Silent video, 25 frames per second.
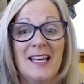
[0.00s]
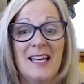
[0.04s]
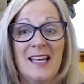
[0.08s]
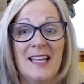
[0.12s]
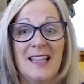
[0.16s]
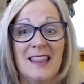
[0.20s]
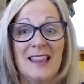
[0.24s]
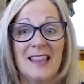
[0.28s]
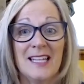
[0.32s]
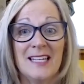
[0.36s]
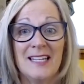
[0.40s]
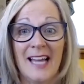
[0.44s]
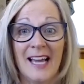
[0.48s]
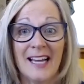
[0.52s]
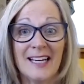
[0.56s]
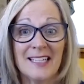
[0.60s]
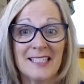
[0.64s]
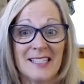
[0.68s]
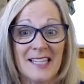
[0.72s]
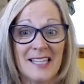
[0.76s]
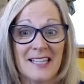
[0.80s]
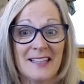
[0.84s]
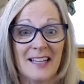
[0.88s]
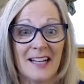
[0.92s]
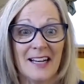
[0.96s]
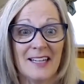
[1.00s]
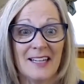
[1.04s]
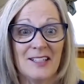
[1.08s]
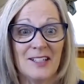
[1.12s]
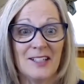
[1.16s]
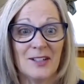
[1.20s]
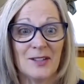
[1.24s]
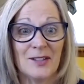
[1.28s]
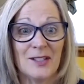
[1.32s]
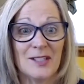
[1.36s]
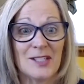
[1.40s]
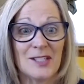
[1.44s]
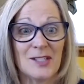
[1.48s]
the next thing that I
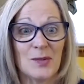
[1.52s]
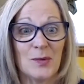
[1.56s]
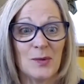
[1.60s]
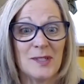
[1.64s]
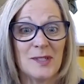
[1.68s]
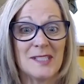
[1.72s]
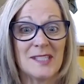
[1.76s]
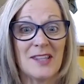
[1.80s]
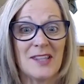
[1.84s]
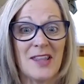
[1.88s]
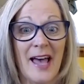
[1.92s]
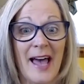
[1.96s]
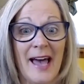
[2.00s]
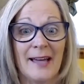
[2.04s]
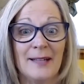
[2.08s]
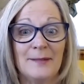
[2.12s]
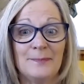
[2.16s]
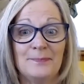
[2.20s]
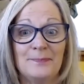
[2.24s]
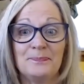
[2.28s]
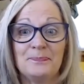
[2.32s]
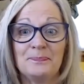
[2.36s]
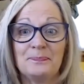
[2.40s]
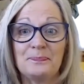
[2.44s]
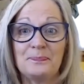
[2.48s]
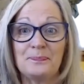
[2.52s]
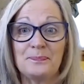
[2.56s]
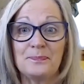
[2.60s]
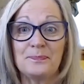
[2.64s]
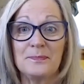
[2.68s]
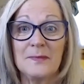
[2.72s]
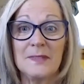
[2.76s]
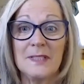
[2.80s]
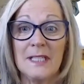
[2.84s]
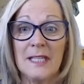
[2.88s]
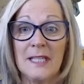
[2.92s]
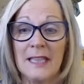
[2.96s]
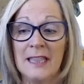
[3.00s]
noticed was that
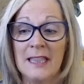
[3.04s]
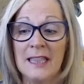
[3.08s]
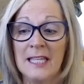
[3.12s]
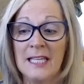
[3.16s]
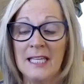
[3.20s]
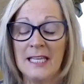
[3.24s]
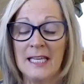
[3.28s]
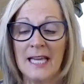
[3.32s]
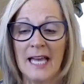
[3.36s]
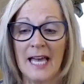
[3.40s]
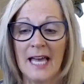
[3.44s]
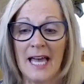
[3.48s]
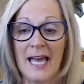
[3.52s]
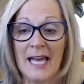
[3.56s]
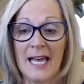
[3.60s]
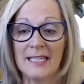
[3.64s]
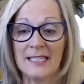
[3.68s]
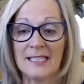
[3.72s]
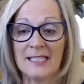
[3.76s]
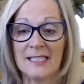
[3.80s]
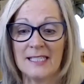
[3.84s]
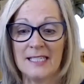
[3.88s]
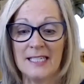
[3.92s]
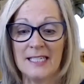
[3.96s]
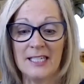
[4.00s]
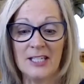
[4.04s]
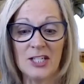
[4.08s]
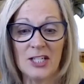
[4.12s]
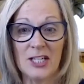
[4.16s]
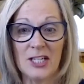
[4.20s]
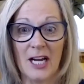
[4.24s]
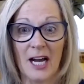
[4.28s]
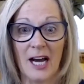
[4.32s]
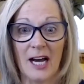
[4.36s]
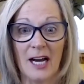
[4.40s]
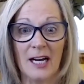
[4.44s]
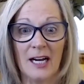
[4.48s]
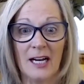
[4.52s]
the
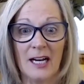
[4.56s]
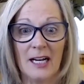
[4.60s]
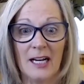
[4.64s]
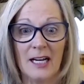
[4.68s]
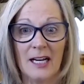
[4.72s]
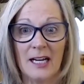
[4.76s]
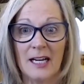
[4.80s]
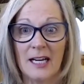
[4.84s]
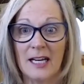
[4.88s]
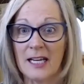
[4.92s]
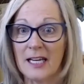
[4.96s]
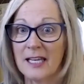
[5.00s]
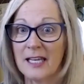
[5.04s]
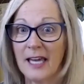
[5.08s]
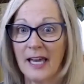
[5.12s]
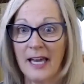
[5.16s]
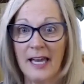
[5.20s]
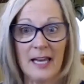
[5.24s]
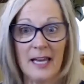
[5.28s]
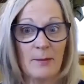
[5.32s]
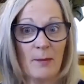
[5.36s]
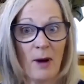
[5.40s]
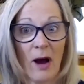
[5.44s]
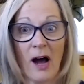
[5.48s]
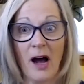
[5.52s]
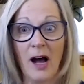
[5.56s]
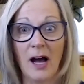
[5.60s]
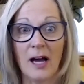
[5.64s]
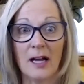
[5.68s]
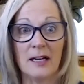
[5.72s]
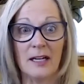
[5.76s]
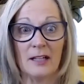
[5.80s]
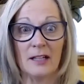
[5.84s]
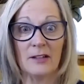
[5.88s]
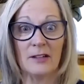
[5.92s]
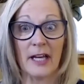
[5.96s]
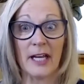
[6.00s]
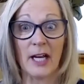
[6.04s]
anesthesia came
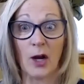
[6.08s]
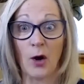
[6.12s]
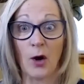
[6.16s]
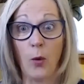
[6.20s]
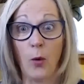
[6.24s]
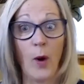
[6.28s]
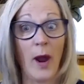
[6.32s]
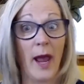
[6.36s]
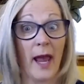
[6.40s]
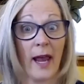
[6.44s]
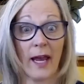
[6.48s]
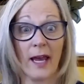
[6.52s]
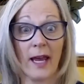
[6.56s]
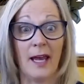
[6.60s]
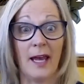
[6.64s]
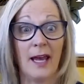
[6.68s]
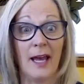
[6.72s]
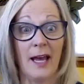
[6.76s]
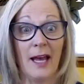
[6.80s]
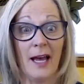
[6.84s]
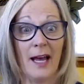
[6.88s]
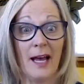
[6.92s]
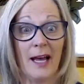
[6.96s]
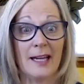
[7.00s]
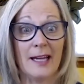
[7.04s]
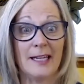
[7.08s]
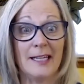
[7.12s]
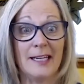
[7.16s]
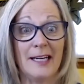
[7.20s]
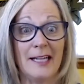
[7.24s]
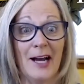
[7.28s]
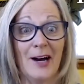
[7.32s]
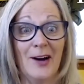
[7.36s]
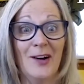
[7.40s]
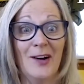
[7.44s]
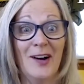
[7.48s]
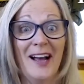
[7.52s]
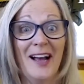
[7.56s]
on like quick,
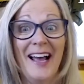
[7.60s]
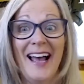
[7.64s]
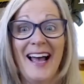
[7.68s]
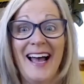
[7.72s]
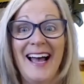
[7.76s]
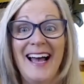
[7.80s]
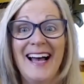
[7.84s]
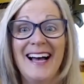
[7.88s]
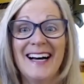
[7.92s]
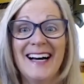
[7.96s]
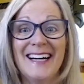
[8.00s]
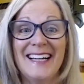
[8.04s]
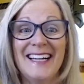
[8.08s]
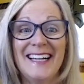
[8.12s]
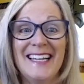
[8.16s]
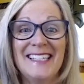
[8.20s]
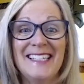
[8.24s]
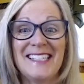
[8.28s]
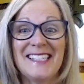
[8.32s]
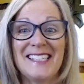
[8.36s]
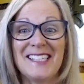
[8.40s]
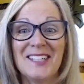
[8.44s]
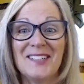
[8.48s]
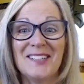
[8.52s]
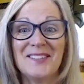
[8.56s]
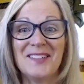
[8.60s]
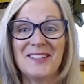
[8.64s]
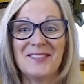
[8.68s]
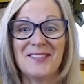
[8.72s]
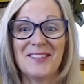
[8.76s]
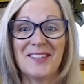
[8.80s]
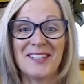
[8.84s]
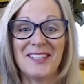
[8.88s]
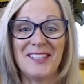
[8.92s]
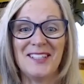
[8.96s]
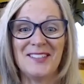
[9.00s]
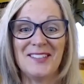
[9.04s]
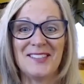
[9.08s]
and so when
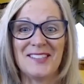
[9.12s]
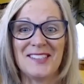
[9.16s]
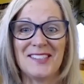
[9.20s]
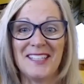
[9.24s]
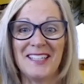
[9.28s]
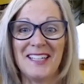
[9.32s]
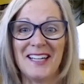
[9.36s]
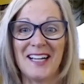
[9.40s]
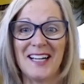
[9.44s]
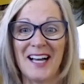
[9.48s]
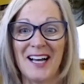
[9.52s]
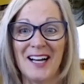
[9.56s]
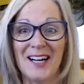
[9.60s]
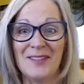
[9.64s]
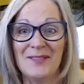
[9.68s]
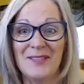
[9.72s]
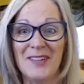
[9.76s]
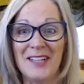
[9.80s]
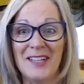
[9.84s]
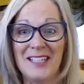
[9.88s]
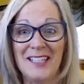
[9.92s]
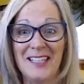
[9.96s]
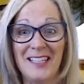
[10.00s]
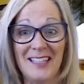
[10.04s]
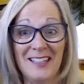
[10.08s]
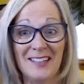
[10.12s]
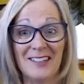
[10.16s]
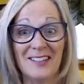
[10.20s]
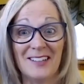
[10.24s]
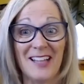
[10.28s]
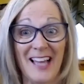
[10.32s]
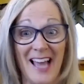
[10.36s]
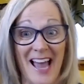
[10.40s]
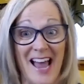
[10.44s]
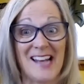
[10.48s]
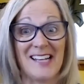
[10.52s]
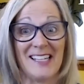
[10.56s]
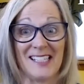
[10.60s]
we're using needle
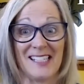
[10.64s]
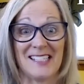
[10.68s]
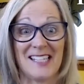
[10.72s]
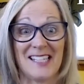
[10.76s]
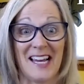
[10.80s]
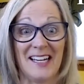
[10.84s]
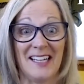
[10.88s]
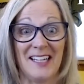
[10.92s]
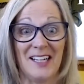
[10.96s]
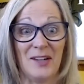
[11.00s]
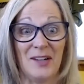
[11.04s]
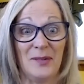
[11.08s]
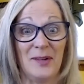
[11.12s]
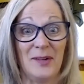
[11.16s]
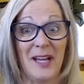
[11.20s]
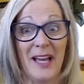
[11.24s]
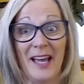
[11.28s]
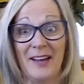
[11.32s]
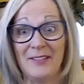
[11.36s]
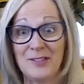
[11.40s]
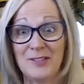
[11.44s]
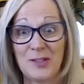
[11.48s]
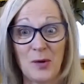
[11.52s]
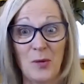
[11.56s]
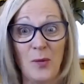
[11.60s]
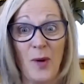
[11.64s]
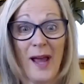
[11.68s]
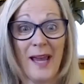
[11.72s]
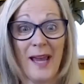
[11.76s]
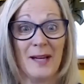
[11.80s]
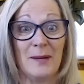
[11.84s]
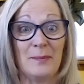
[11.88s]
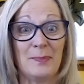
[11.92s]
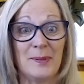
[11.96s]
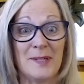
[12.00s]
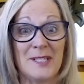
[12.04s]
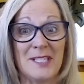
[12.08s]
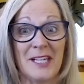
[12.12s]
anesthetic, we have to
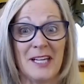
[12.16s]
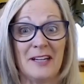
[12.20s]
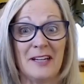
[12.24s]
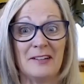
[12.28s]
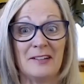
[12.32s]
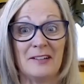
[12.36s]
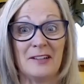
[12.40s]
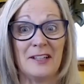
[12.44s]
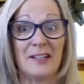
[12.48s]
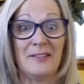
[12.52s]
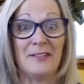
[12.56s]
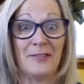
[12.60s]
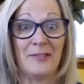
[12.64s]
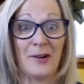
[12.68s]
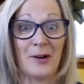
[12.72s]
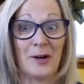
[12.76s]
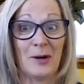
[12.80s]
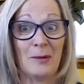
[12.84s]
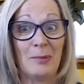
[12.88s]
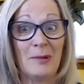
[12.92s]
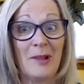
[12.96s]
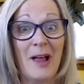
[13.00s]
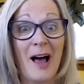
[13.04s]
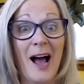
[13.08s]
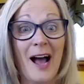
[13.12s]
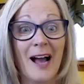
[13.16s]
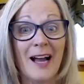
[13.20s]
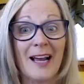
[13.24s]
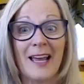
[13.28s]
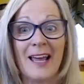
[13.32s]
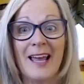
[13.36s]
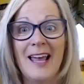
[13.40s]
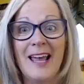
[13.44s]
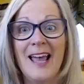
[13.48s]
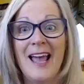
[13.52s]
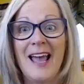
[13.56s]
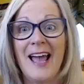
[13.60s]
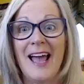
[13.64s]
wait, particularly for a block.
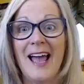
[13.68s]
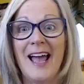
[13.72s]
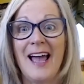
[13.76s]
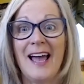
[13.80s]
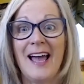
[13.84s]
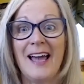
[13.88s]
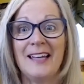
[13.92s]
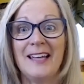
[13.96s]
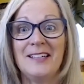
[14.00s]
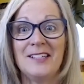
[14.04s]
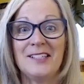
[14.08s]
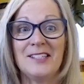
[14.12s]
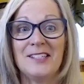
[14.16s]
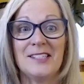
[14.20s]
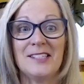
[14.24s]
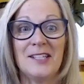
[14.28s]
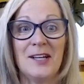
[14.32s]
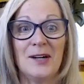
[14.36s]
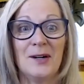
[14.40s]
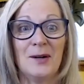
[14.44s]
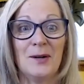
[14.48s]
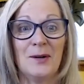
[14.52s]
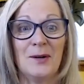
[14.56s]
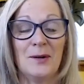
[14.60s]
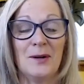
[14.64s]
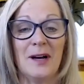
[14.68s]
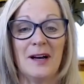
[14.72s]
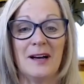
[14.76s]
And so